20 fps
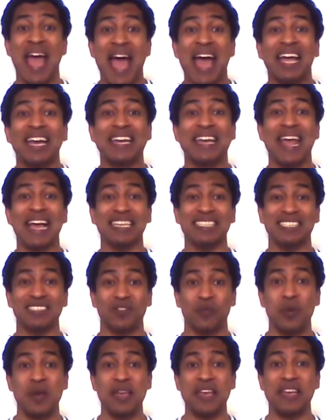
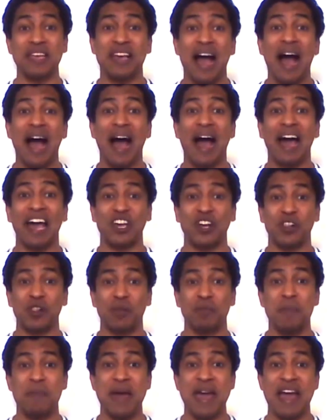Next week, I'll
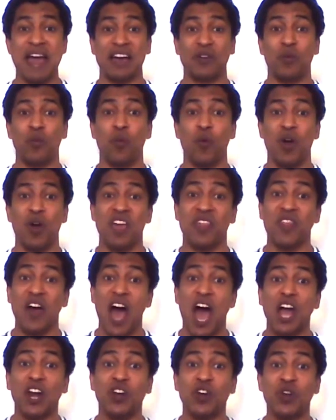be back with
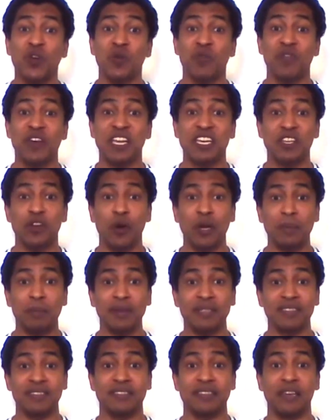a new video in
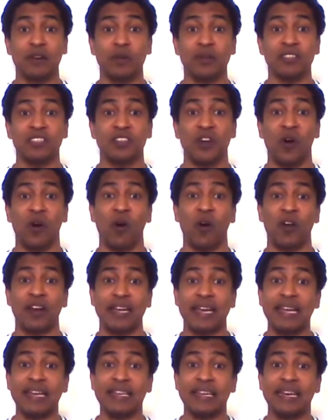my series
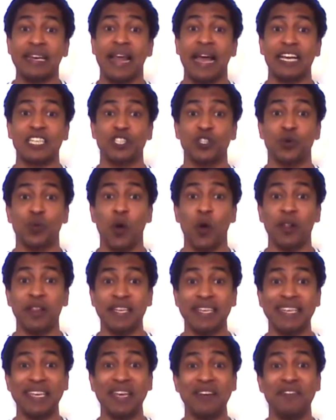on
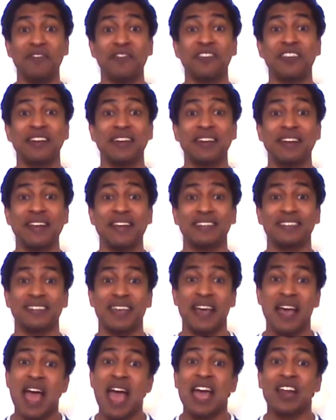intellectual giftedness.
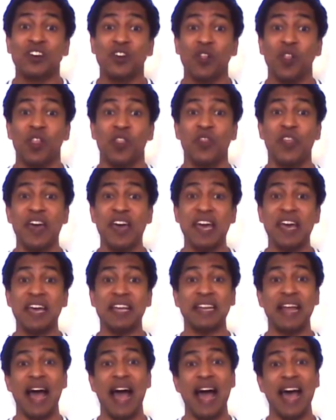Till
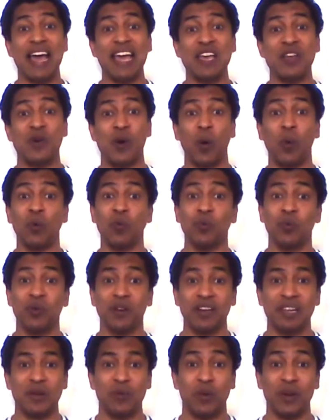then, I
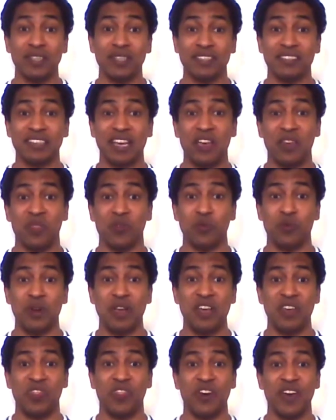only want to say
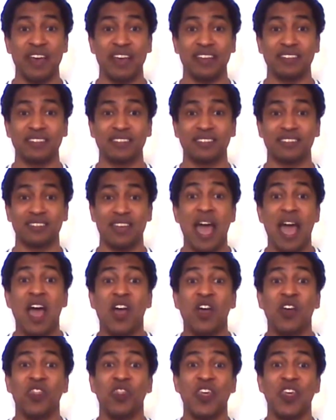3 things.
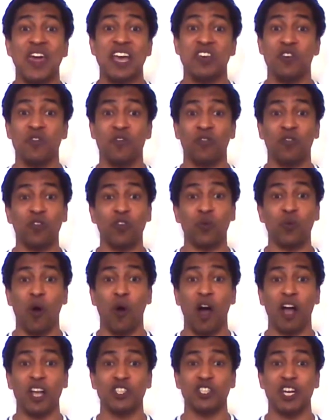Thank you for
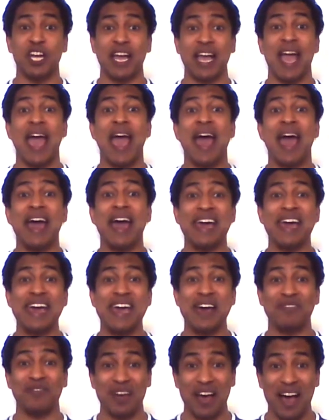watching.
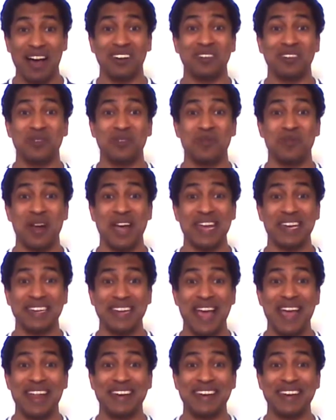Have a great
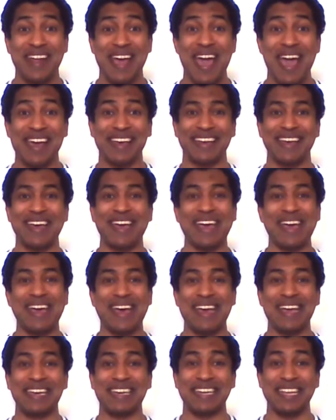day
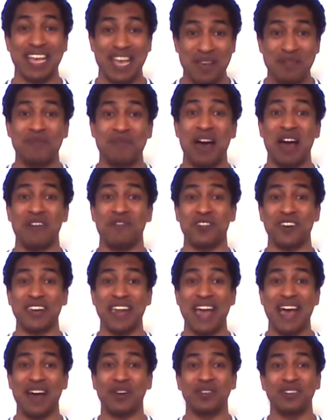and bye for
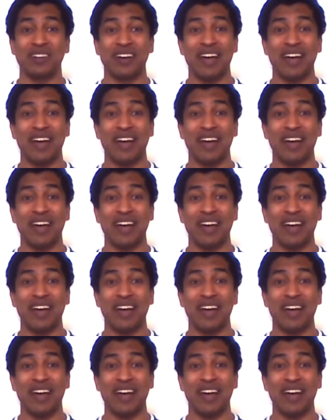now.